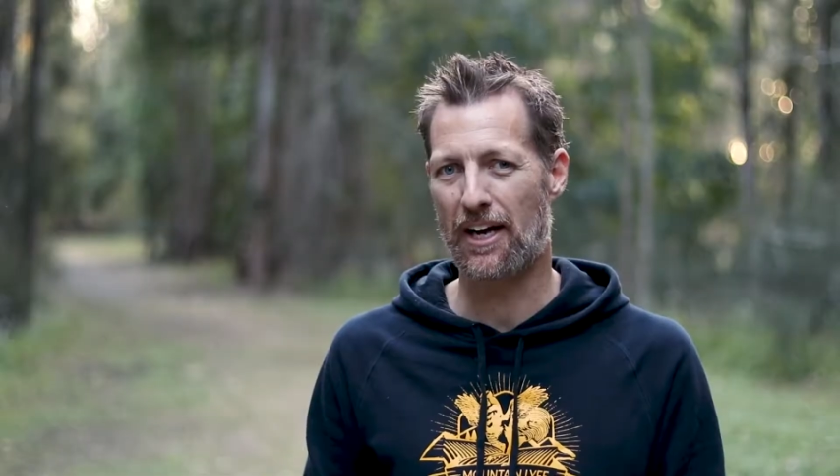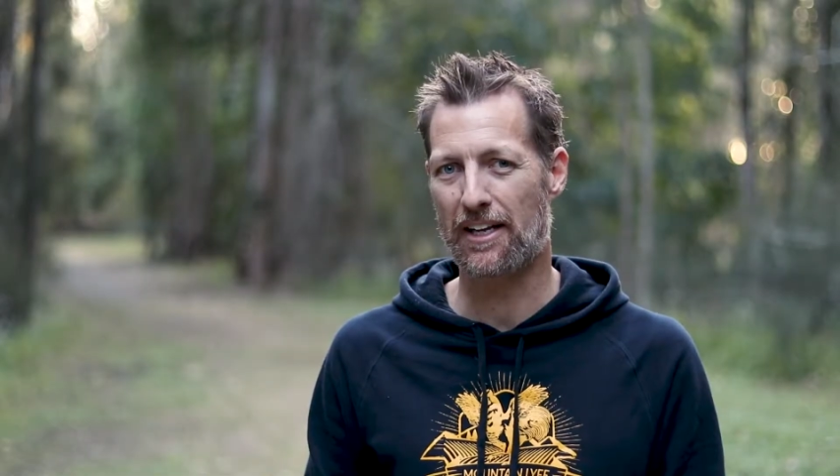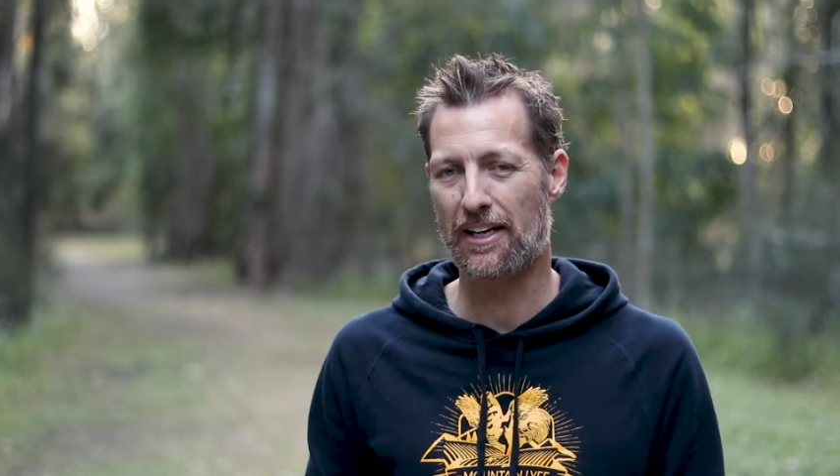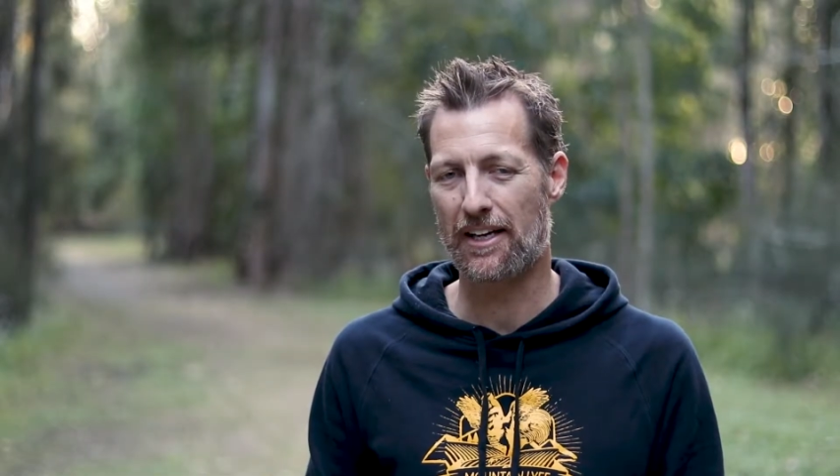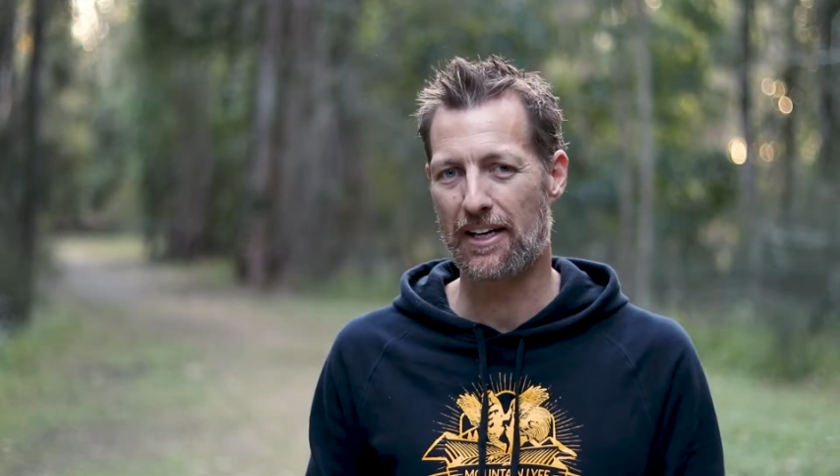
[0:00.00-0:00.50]
at
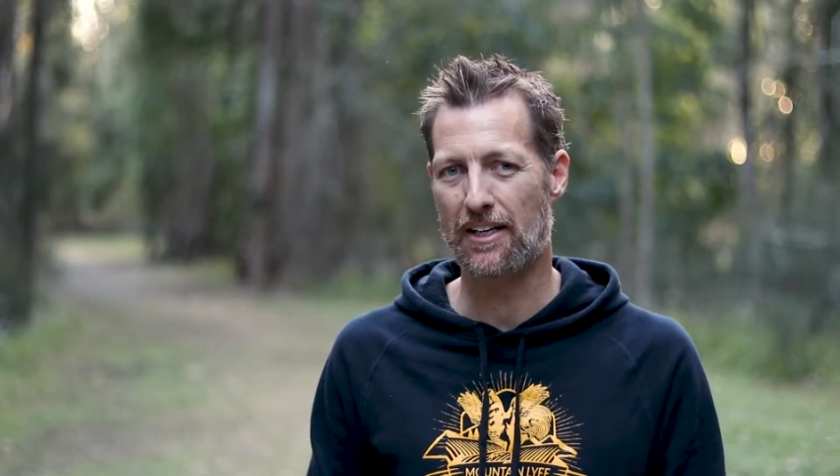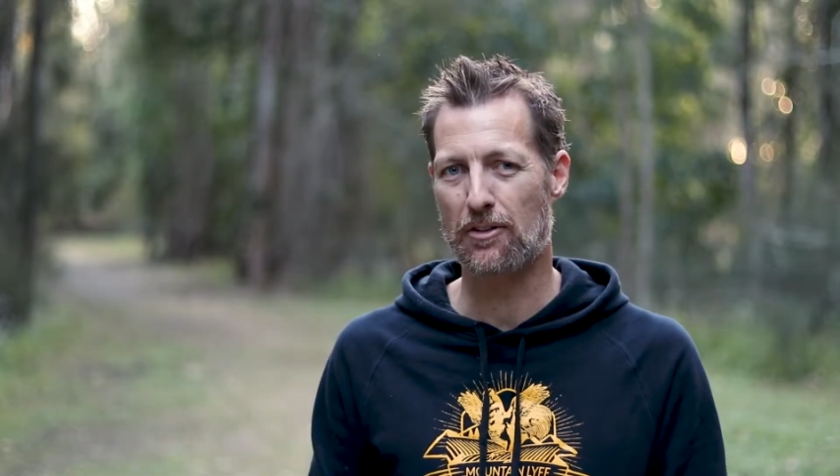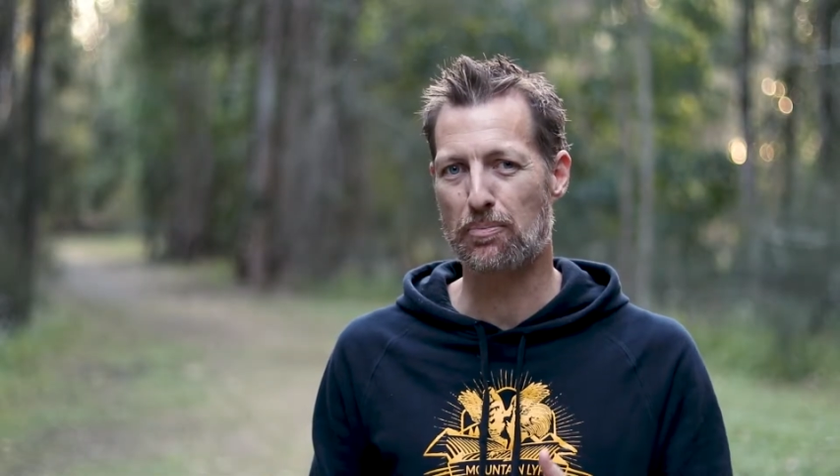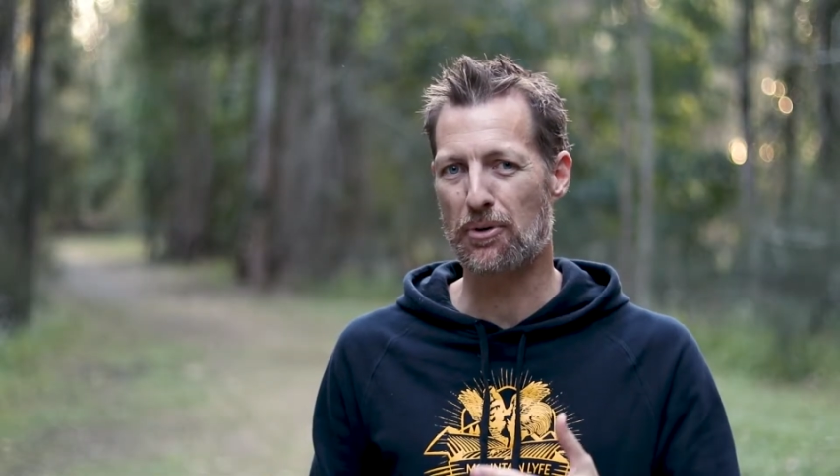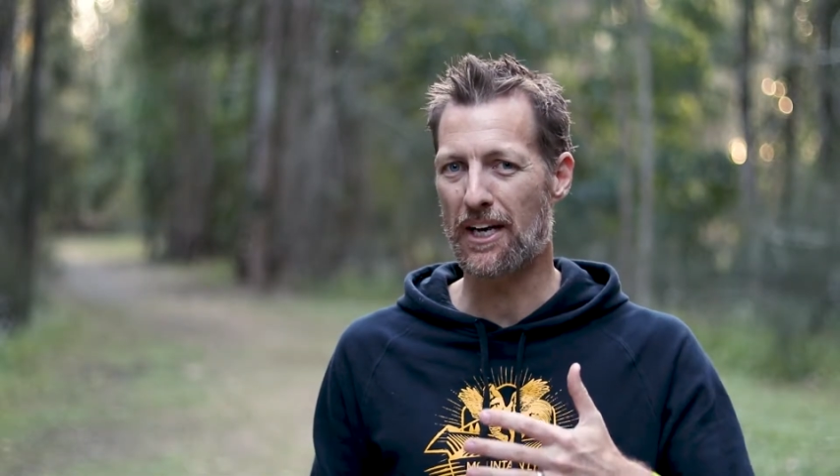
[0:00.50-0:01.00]
here is
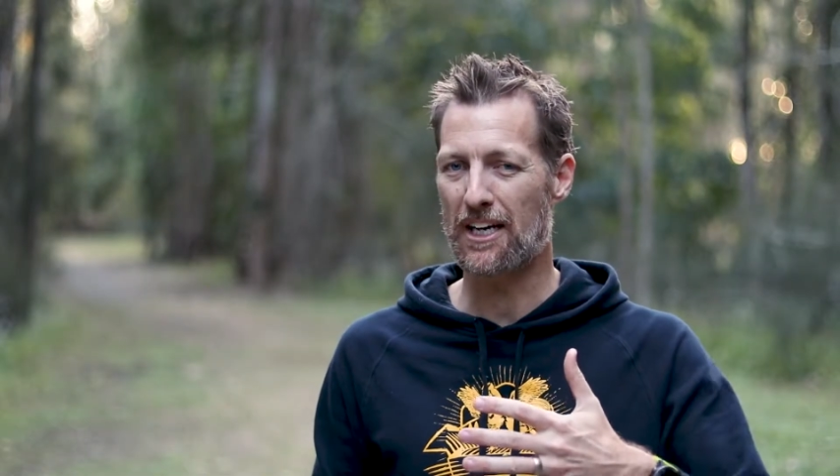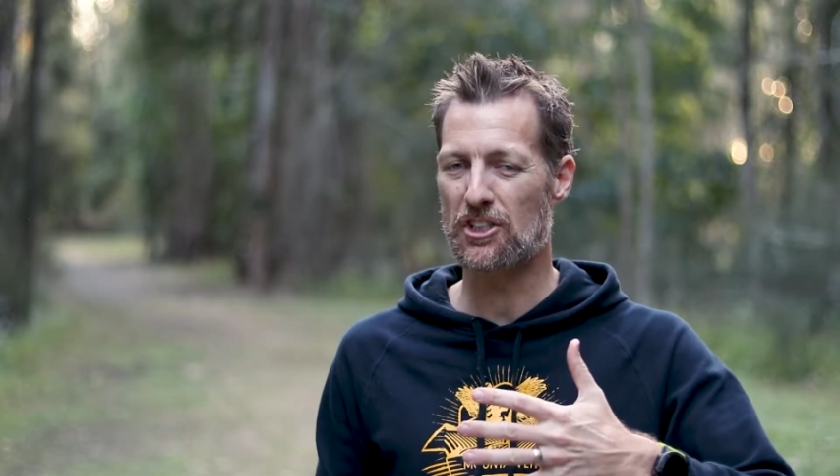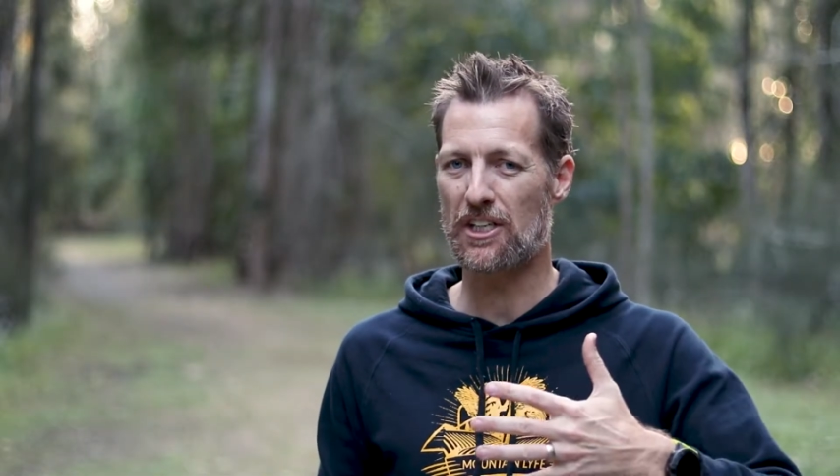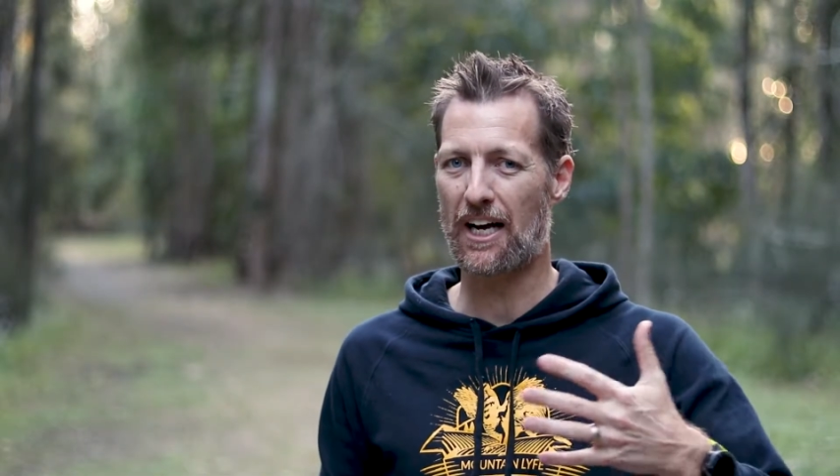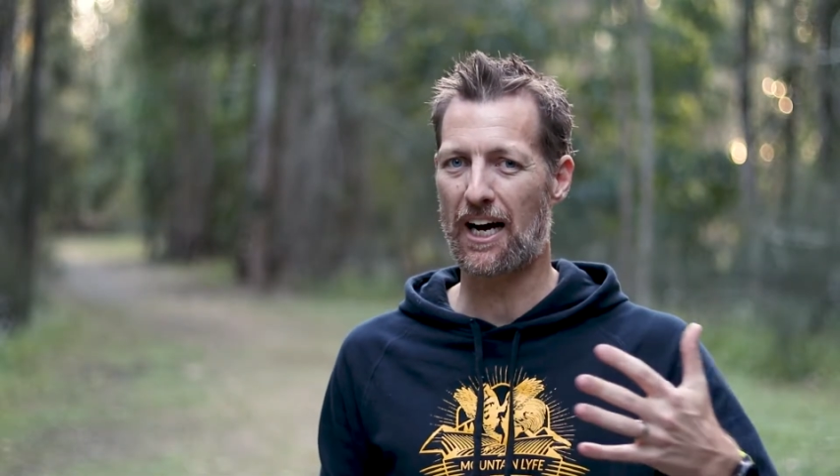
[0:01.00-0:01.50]
Britt actually